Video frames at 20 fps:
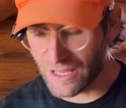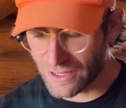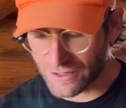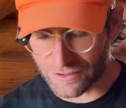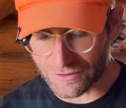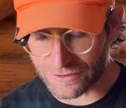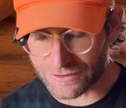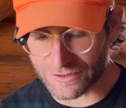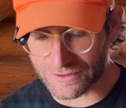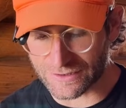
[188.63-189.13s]

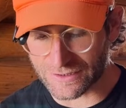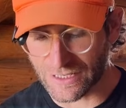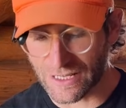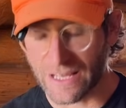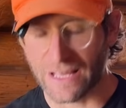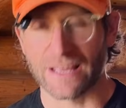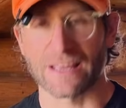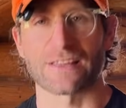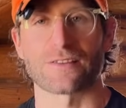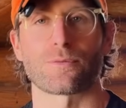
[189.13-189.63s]
They're just,
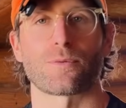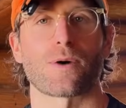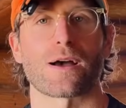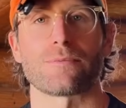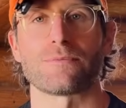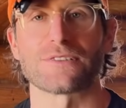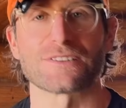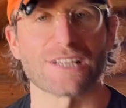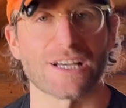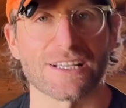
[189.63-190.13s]
his
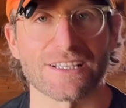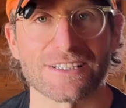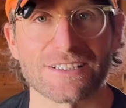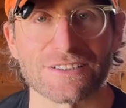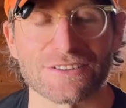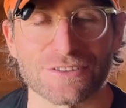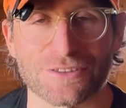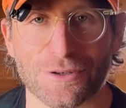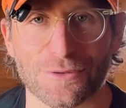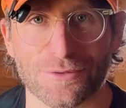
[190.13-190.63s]
website
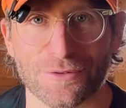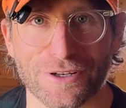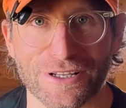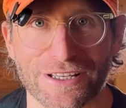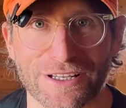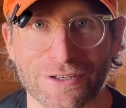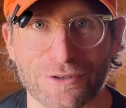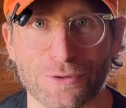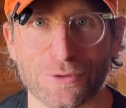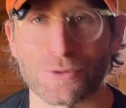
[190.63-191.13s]
is so
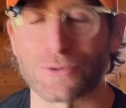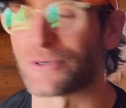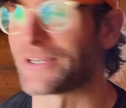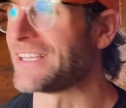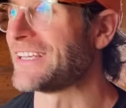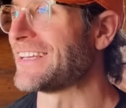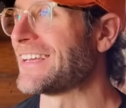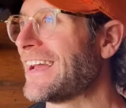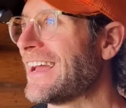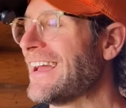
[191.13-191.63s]
freaking cool.
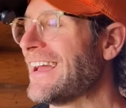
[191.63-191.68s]
He